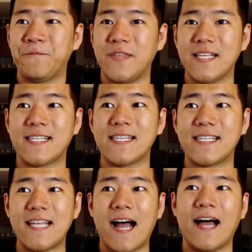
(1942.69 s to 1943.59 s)
This
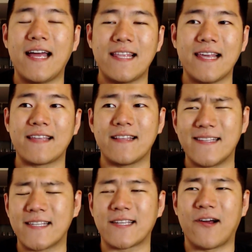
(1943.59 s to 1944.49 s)
is not like the
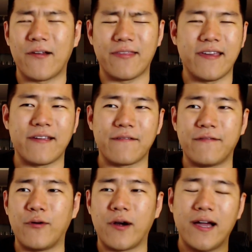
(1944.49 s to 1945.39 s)
discard thing
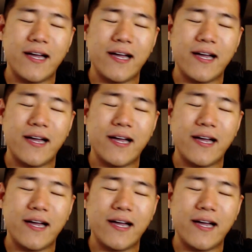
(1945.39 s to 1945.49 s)
for